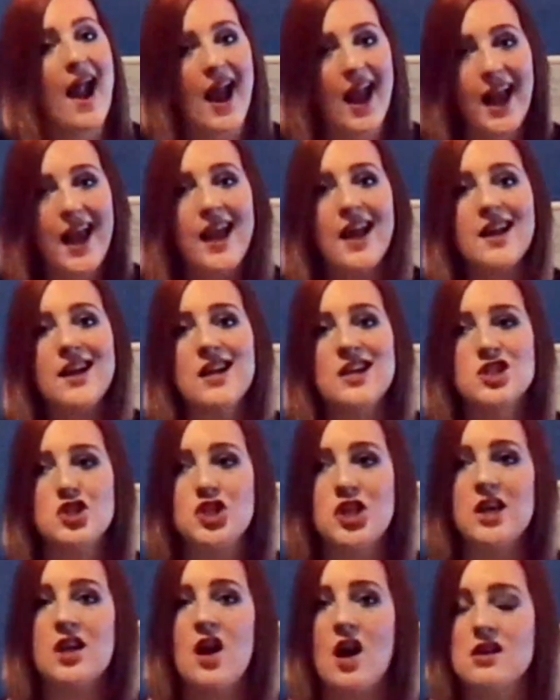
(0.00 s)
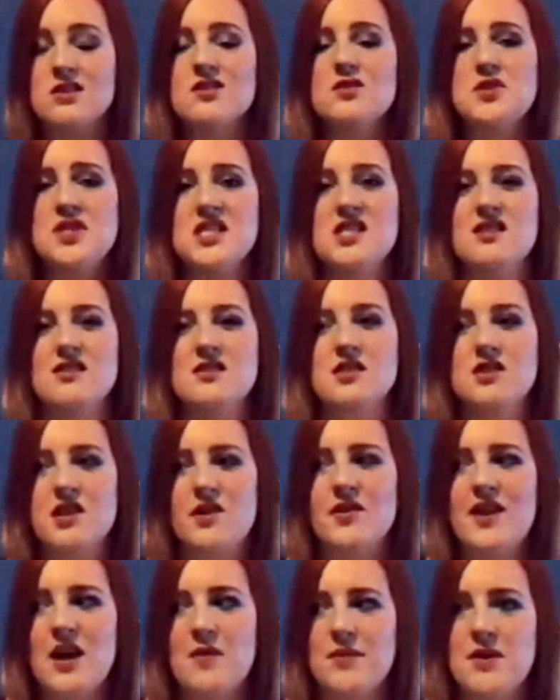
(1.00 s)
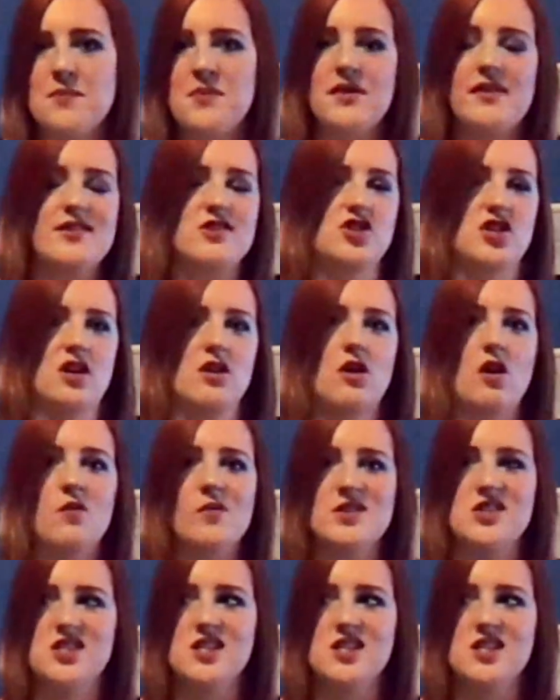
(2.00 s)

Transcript: and she can also just slow down people in general, which is a